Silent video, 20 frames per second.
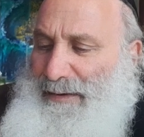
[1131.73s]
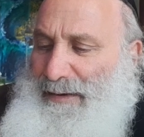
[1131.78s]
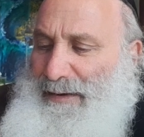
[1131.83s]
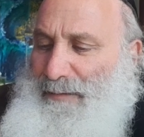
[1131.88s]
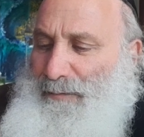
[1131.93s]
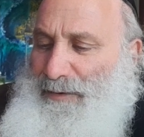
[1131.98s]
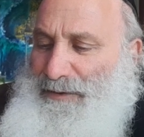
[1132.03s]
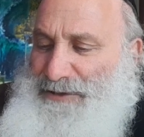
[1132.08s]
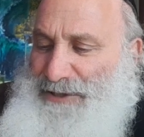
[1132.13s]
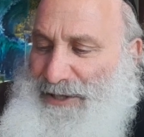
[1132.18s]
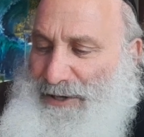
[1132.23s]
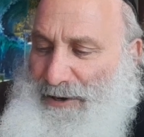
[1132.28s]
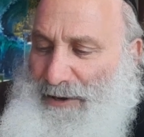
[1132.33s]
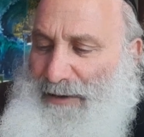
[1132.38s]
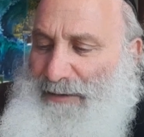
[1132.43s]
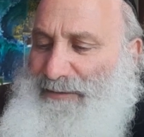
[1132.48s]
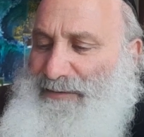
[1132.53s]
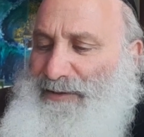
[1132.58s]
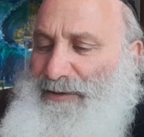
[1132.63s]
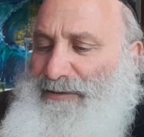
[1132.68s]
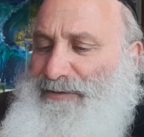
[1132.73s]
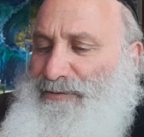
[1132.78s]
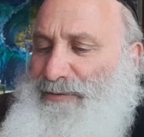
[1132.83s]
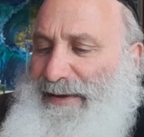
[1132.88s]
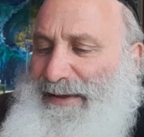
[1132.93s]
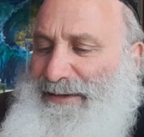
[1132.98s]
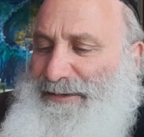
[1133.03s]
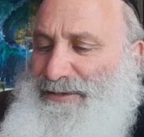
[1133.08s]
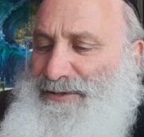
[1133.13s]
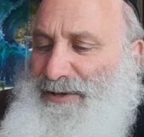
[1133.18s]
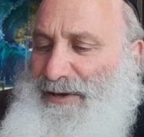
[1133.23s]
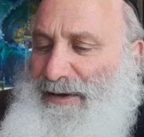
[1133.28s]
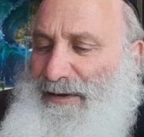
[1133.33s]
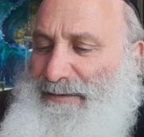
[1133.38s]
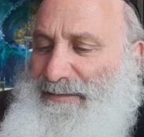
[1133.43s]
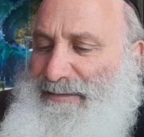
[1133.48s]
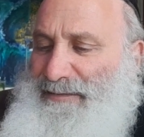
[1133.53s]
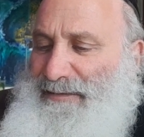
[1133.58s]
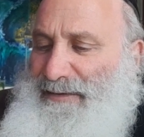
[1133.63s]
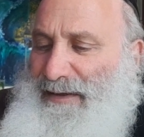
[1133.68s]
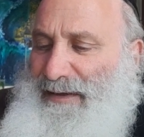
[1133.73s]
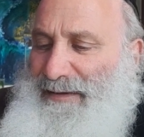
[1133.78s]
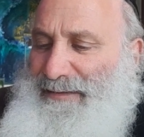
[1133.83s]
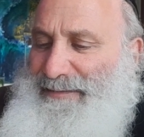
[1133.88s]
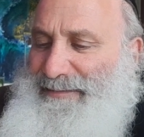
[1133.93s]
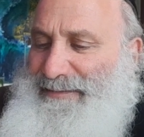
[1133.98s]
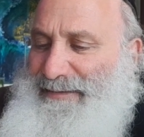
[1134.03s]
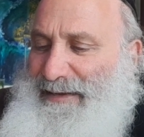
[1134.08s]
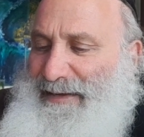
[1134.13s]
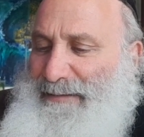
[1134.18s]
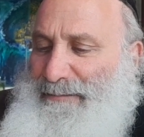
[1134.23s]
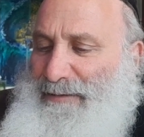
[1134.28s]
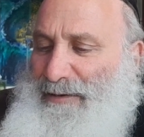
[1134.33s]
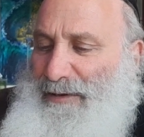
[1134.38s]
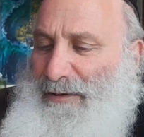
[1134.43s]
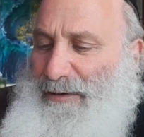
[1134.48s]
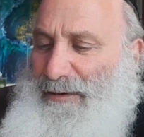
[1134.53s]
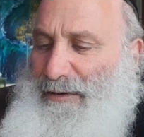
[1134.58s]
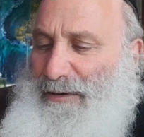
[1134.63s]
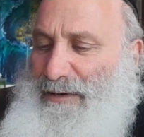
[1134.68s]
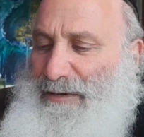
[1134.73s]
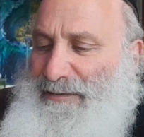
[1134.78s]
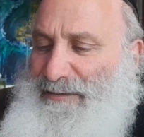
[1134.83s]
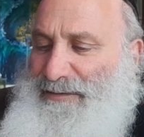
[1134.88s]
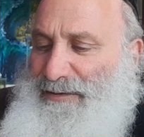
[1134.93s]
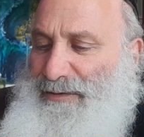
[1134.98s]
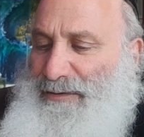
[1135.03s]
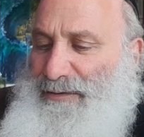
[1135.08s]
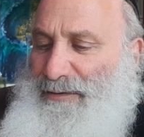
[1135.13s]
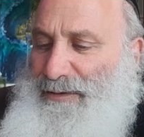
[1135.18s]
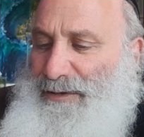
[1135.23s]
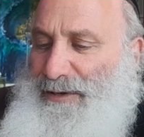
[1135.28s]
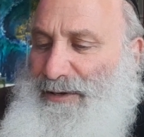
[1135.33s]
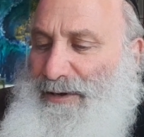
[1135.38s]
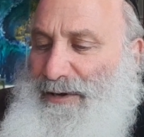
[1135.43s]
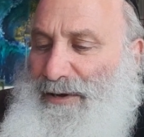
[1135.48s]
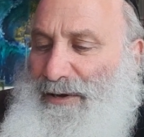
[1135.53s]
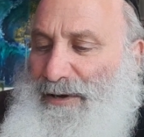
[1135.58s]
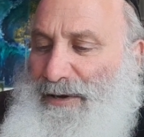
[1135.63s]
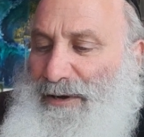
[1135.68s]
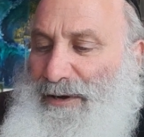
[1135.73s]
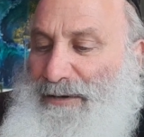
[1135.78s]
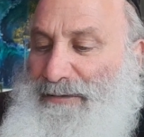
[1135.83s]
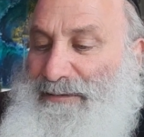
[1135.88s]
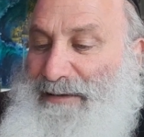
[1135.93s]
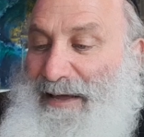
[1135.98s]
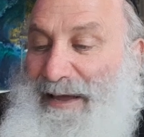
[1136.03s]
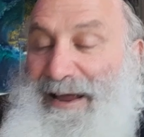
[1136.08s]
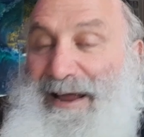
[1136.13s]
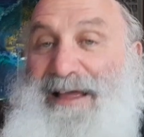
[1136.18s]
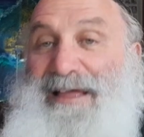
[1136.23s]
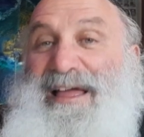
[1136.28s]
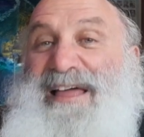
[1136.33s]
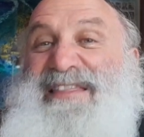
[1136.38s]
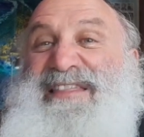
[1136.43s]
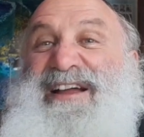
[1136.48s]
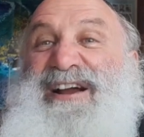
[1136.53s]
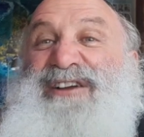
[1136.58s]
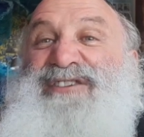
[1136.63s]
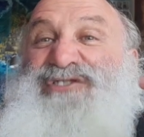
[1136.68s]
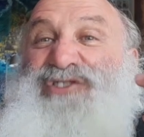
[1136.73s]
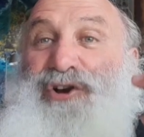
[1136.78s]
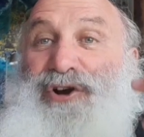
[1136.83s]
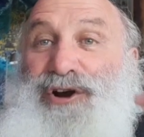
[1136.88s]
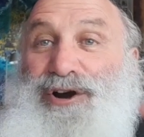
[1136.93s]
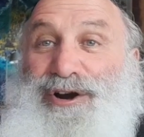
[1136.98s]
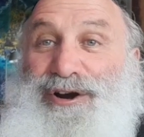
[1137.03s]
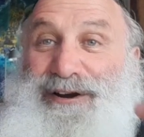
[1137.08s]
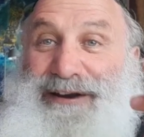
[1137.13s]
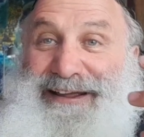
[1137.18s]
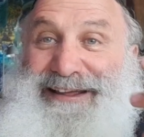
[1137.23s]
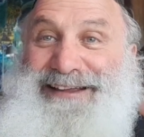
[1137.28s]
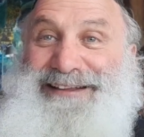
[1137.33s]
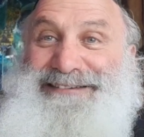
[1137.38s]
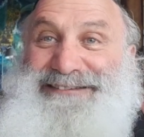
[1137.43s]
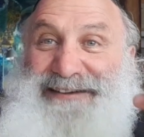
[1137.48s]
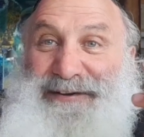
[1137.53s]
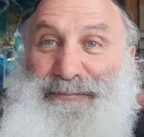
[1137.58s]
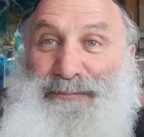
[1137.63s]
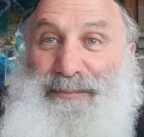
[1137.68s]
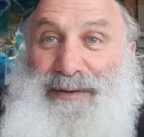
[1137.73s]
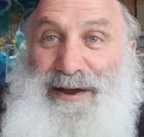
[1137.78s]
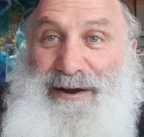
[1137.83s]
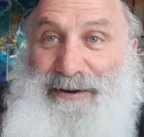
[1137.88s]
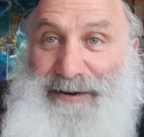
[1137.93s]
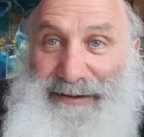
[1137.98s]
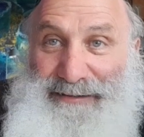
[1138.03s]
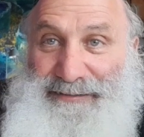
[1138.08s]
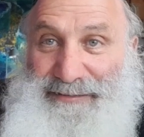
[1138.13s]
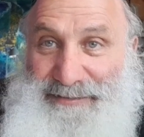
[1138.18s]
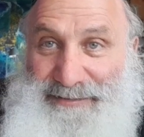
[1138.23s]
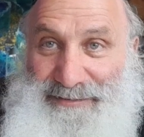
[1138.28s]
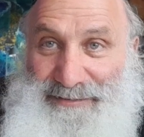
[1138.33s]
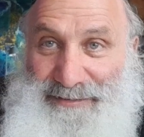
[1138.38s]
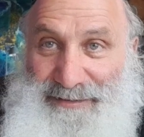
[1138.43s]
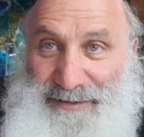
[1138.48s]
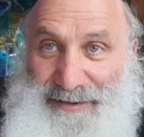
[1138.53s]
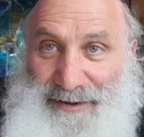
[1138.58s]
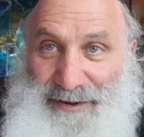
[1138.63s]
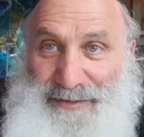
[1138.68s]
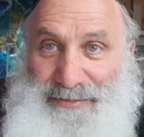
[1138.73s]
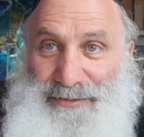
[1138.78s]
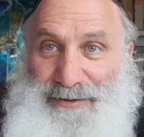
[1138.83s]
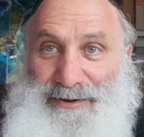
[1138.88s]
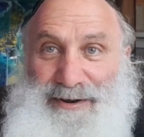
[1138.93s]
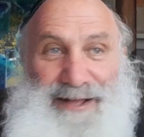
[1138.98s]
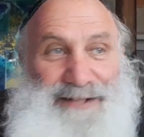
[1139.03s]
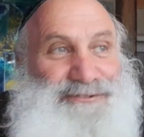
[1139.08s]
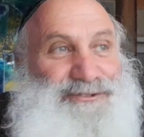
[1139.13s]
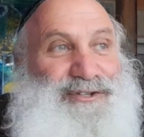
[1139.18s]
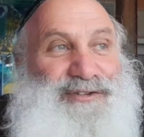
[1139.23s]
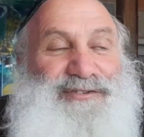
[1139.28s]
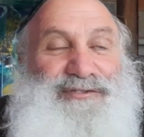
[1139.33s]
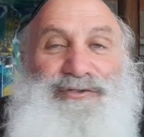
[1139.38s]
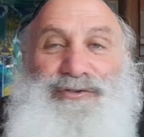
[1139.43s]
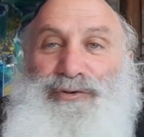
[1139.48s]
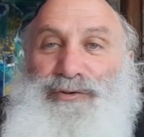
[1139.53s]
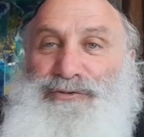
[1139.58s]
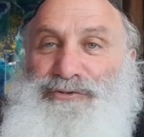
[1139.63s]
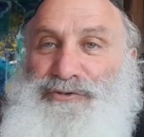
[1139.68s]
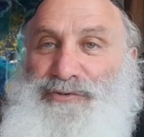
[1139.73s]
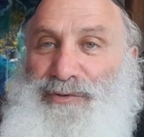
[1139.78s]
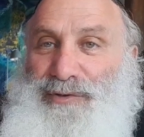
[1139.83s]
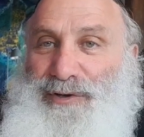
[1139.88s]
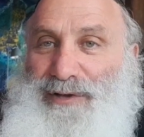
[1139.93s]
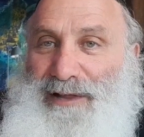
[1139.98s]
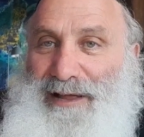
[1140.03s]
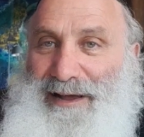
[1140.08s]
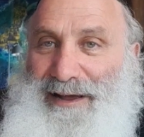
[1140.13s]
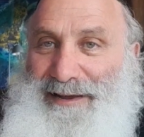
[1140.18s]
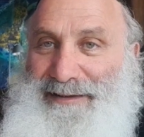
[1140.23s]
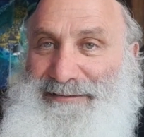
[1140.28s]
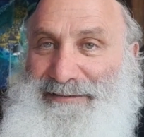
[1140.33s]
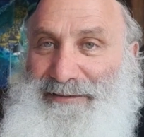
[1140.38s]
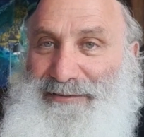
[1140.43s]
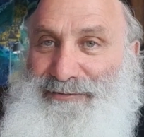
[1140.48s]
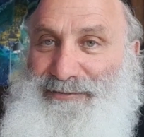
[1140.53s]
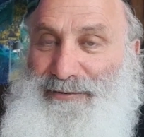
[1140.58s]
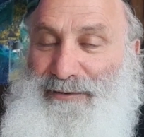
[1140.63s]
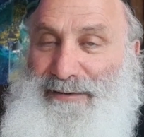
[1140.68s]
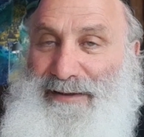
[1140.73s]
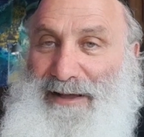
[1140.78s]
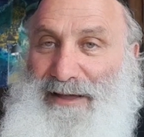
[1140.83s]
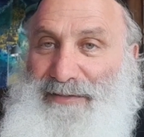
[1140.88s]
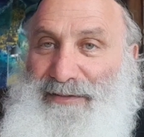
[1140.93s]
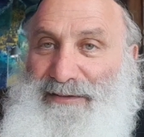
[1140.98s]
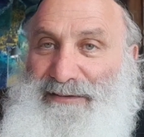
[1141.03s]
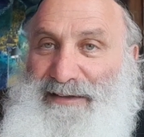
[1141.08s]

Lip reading: which he calls the strange thoughts, nasim lo kazichuyot, and they're turned into merits. They're not just neutralized and thrown out in the